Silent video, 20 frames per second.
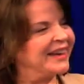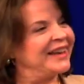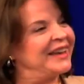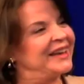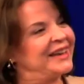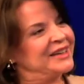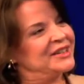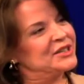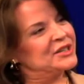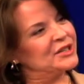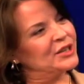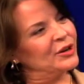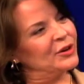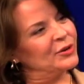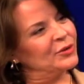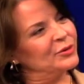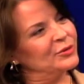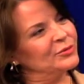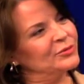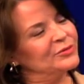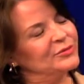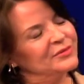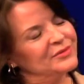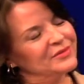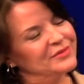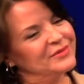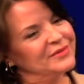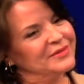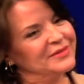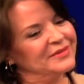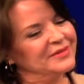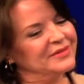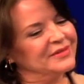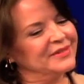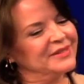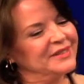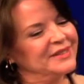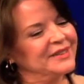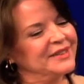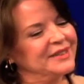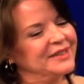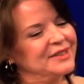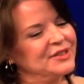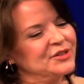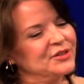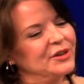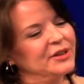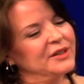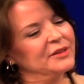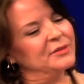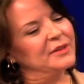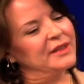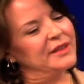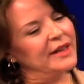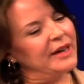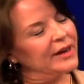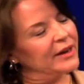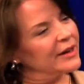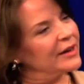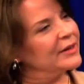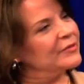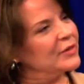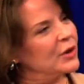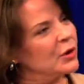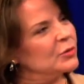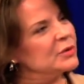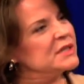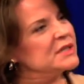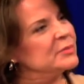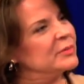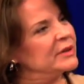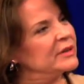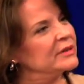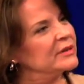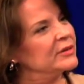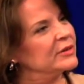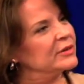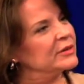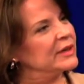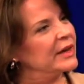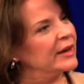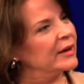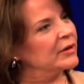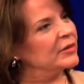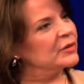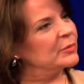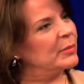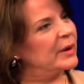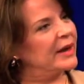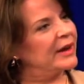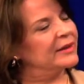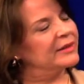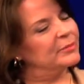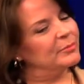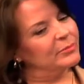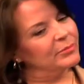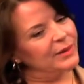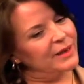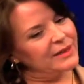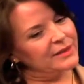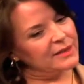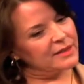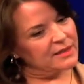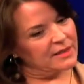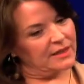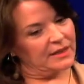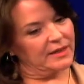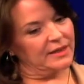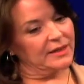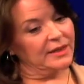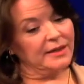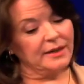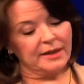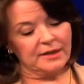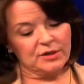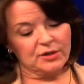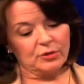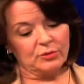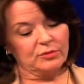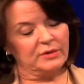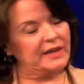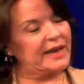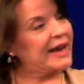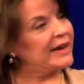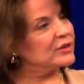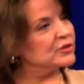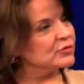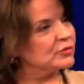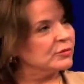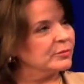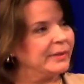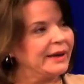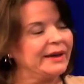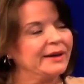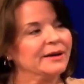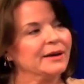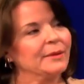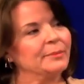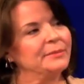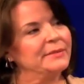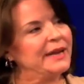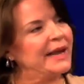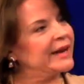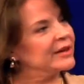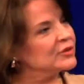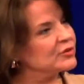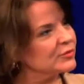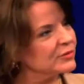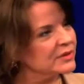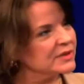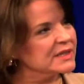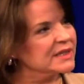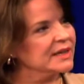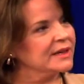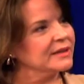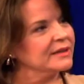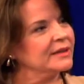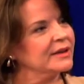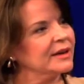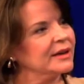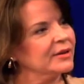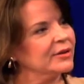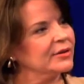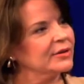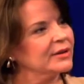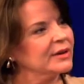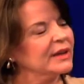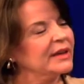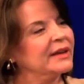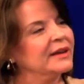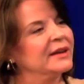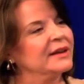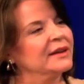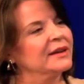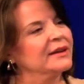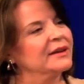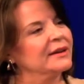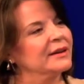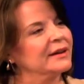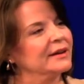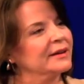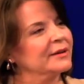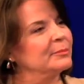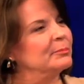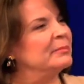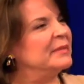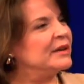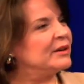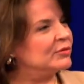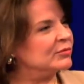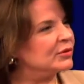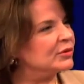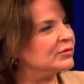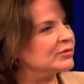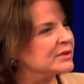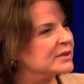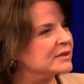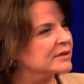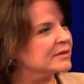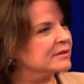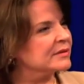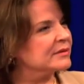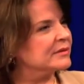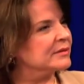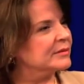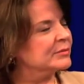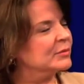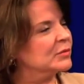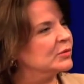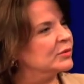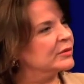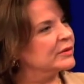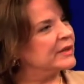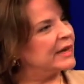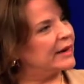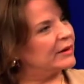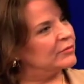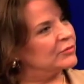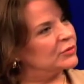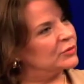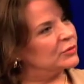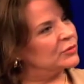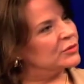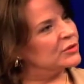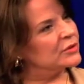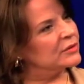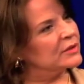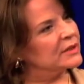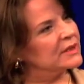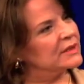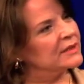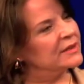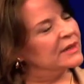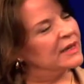So I started there. I've always been on the health path, and then I sold natural makeup, natural skincare, minerals, more that route. So then,